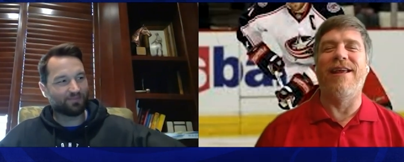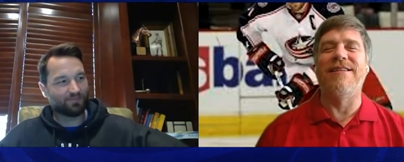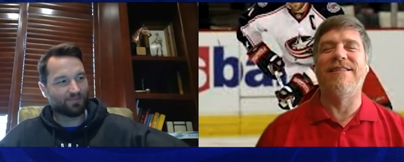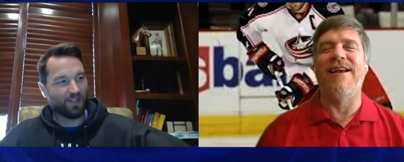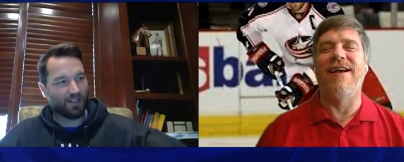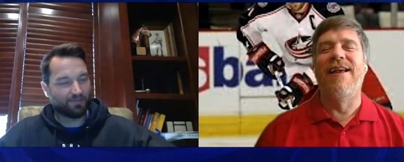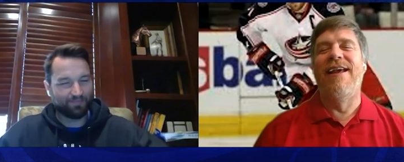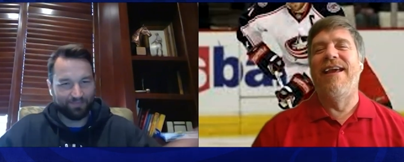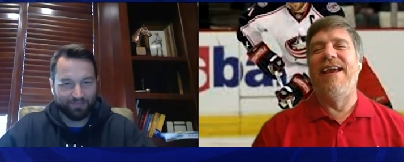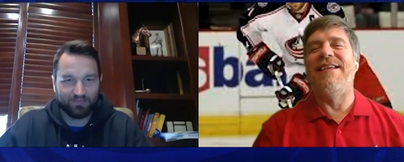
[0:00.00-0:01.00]
Speaker 1: He's uh,
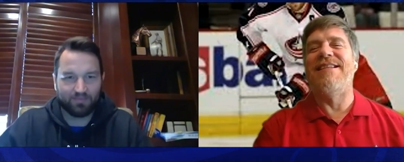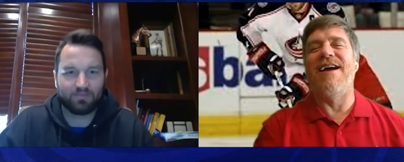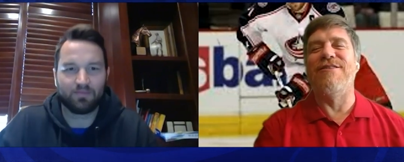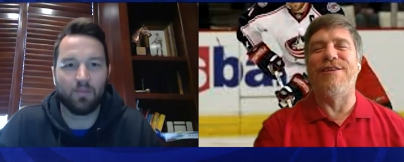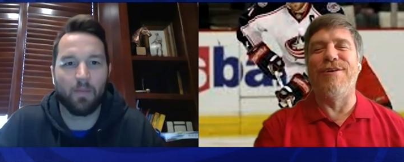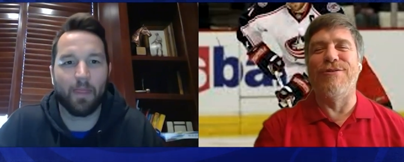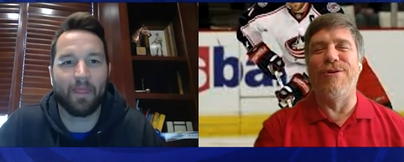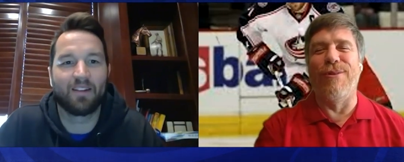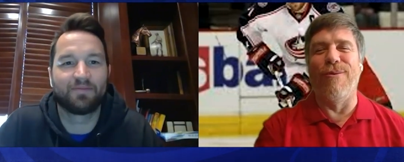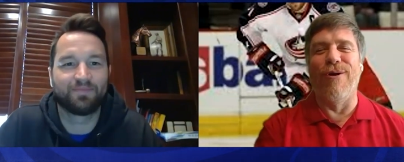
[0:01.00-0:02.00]
he's downstairs
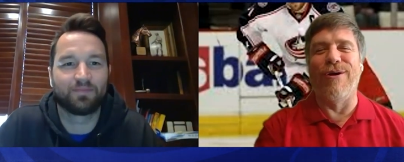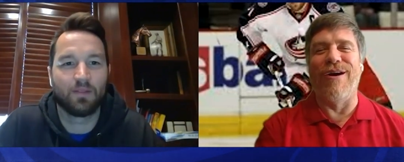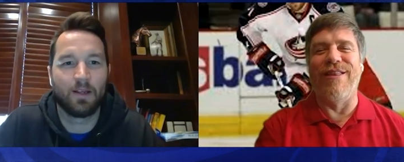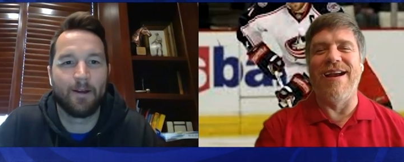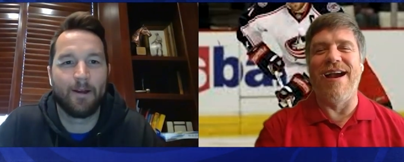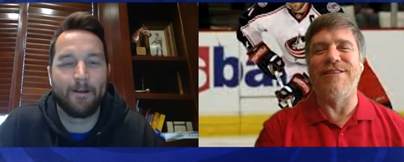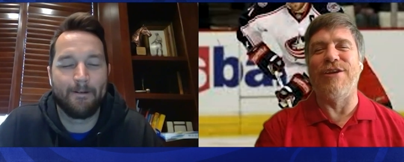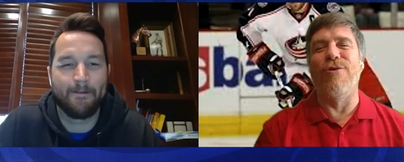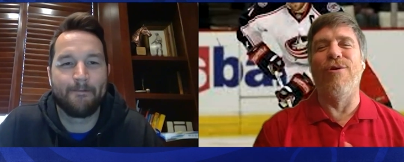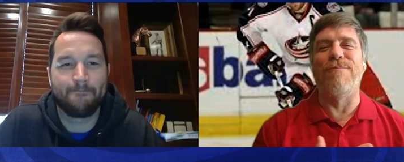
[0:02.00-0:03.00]
doing the work on the ice,
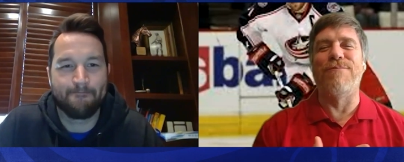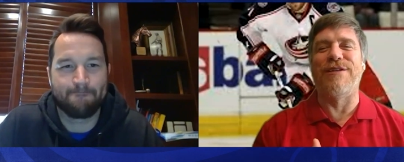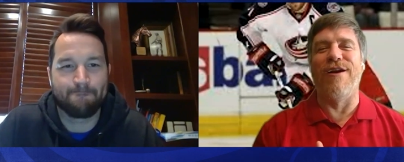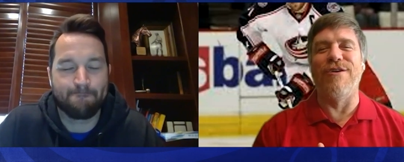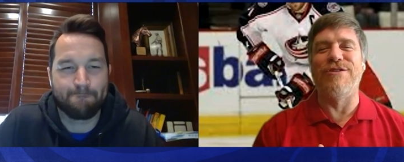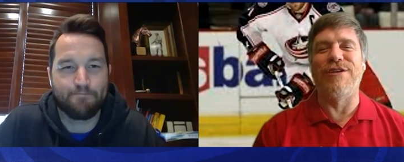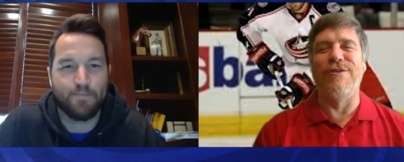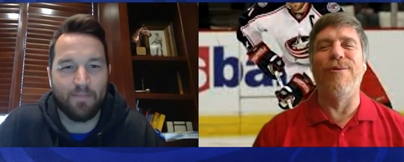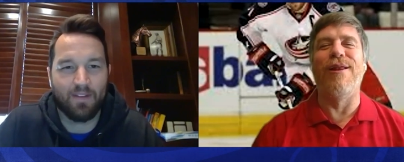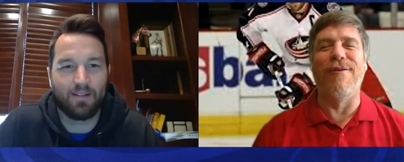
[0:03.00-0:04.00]
and you're upstairs uh,
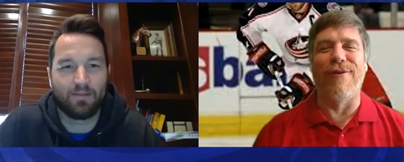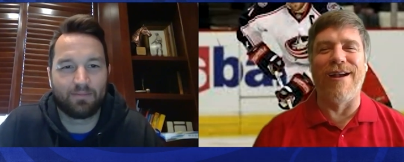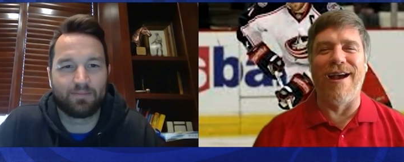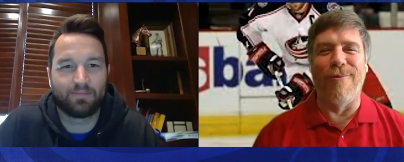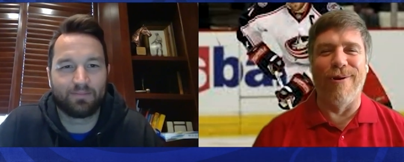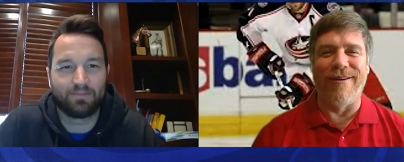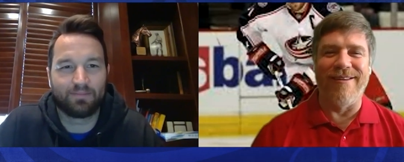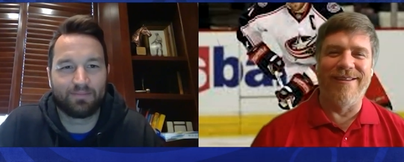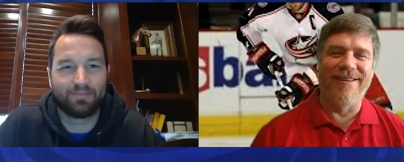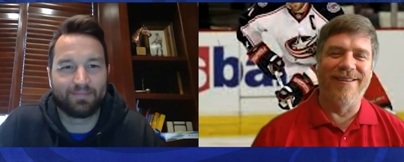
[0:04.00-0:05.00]
doing a different kind of work.
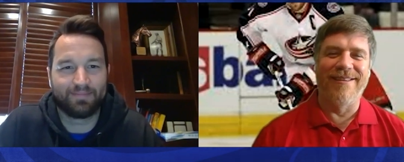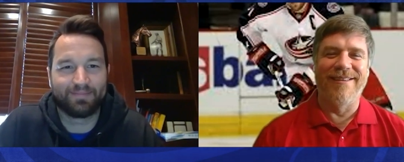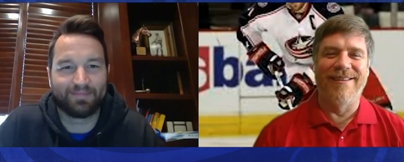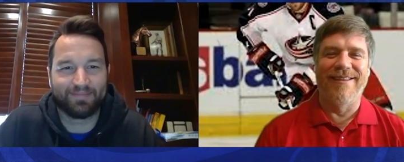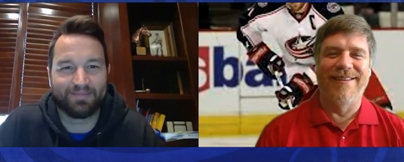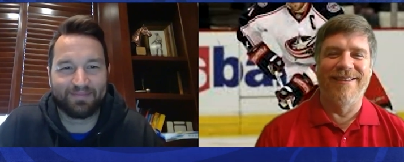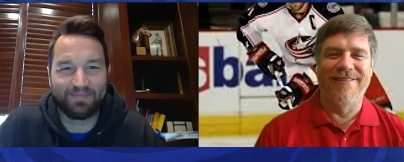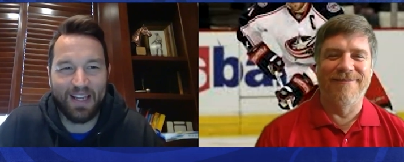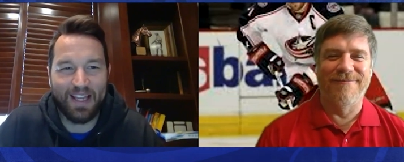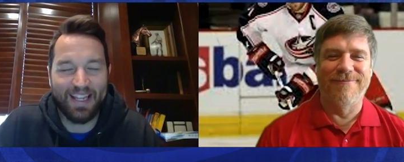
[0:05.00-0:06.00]

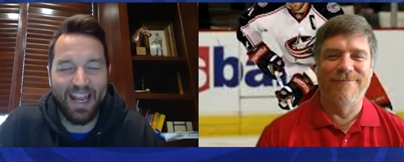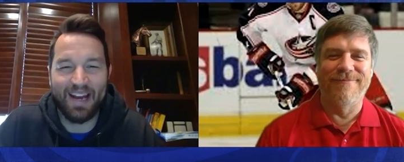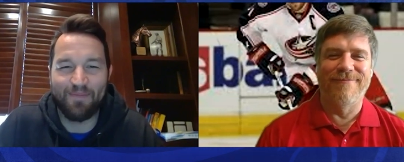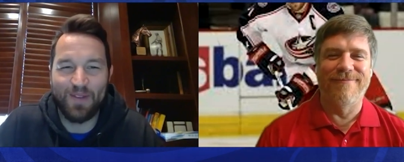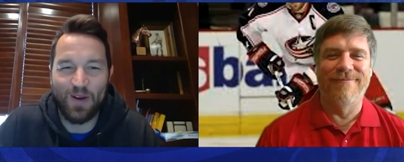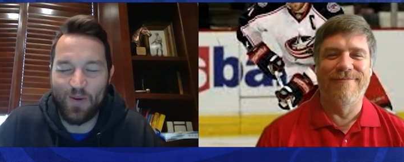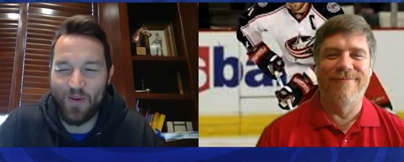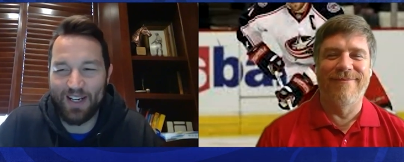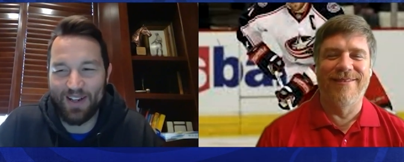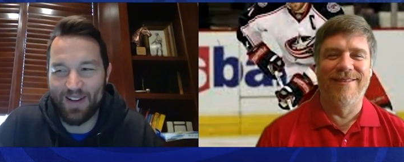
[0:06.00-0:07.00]
Speaker 2: Yeah, you know
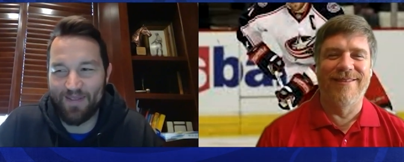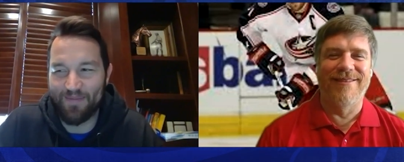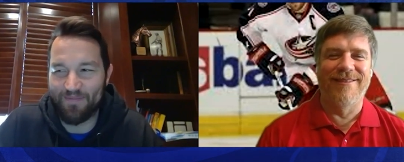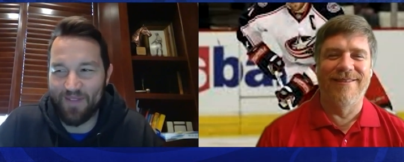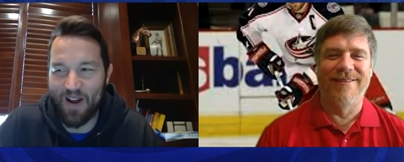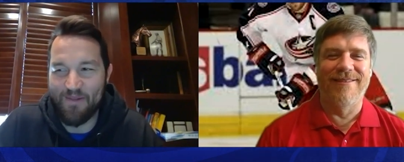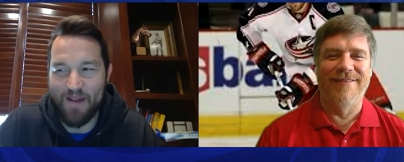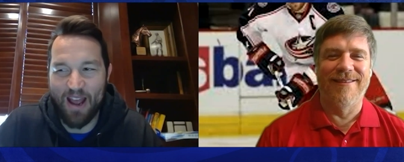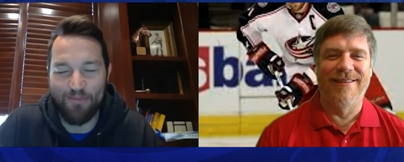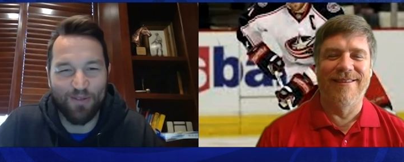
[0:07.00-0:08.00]
what? I am I am
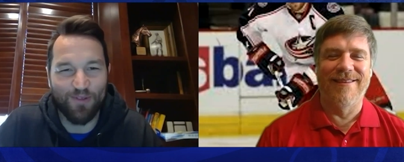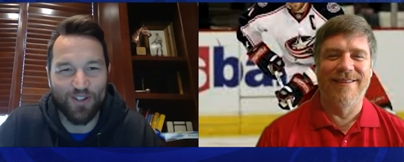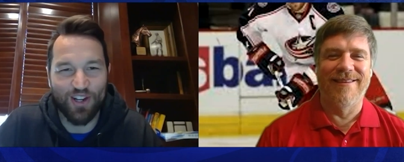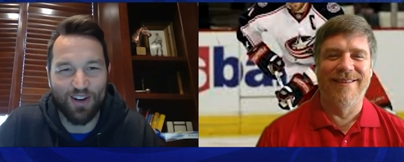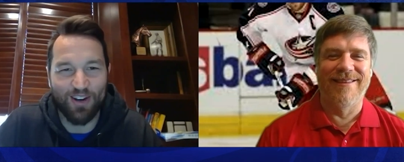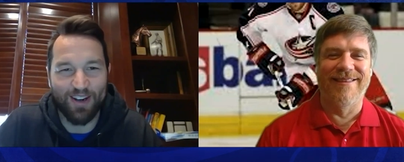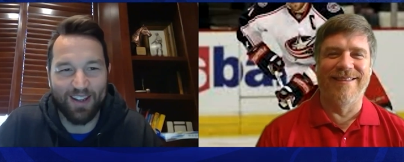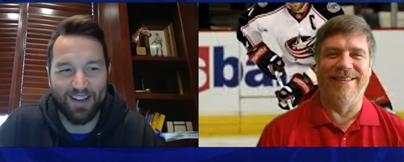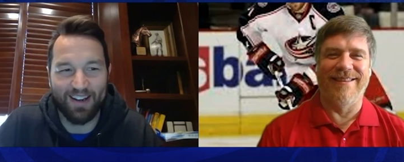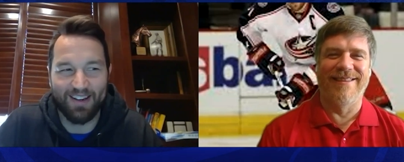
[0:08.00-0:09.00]
happy for Jared.
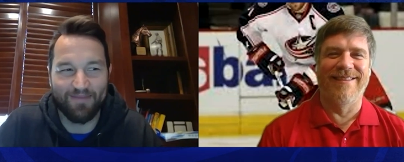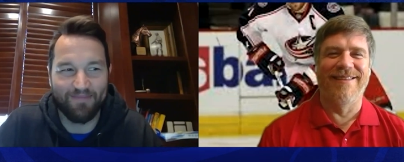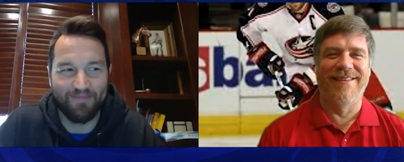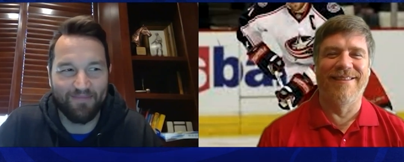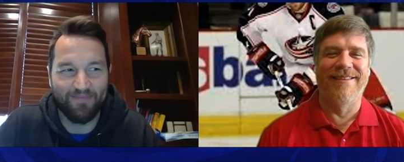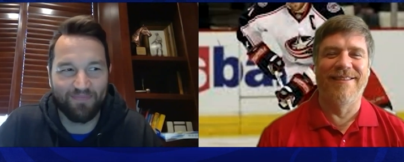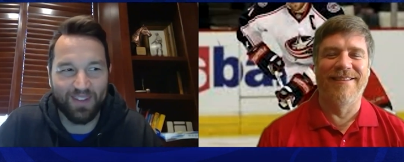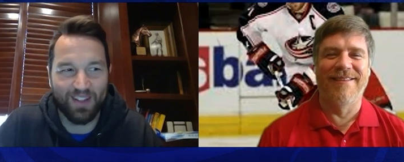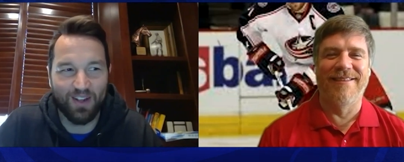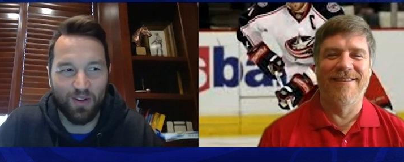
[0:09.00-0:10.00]
Um,
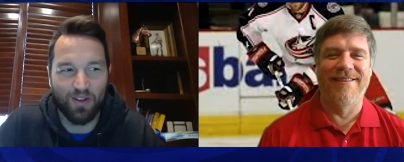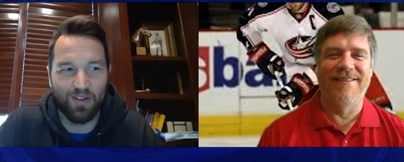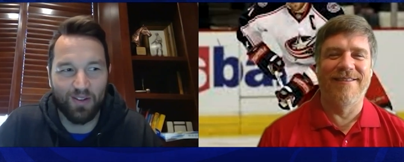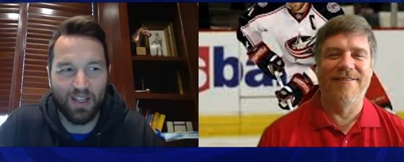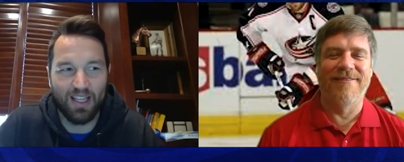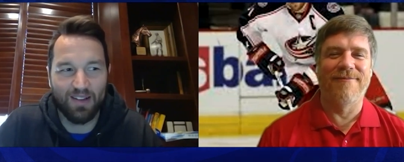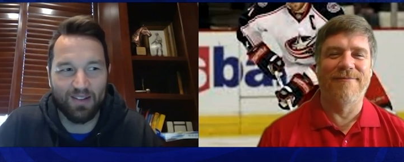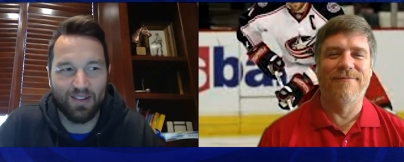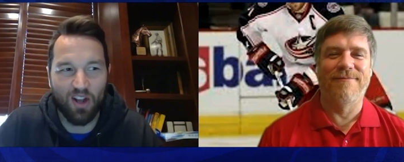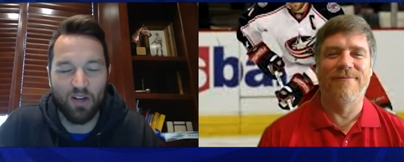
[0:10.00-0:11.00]
you know that
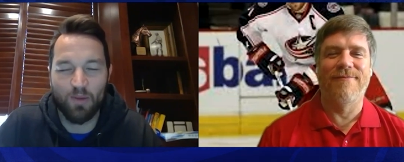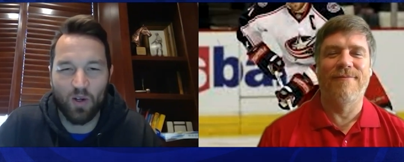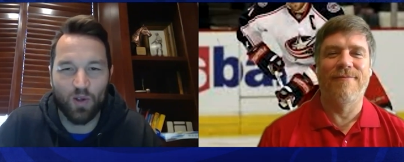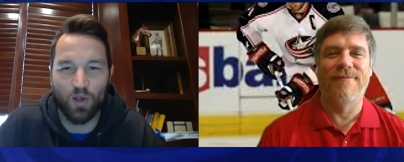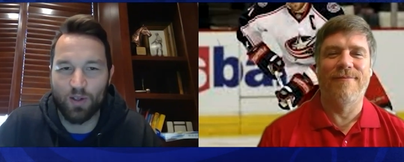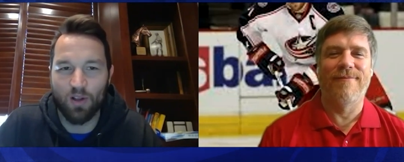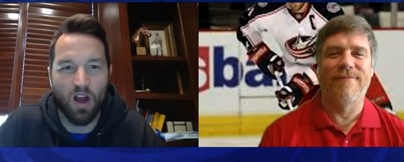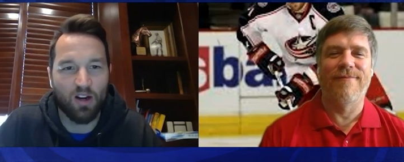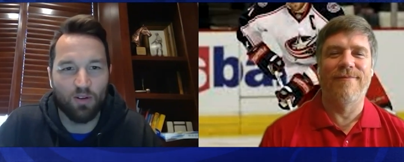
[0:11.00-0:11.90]
he talk about a good locker